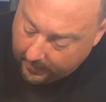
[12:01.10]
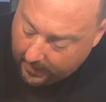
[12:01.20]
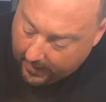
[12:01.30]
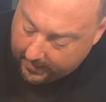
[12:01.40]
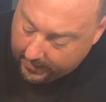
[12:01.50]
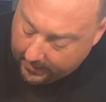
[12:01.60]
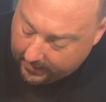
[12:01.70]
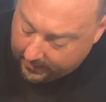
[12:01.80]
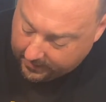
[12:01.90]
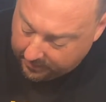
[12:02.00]
I think
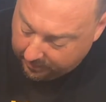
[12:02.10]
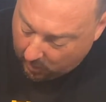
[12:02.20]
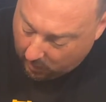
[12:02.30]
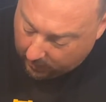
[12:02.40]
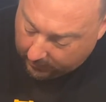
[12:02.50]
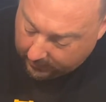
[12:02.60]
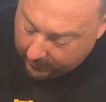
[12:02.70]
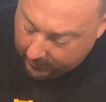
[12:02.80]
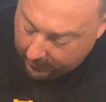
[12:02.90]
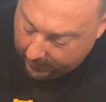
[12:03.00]
it is important,
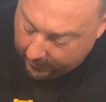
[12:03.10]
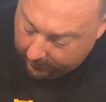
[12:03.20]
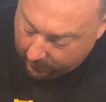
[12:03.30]
and of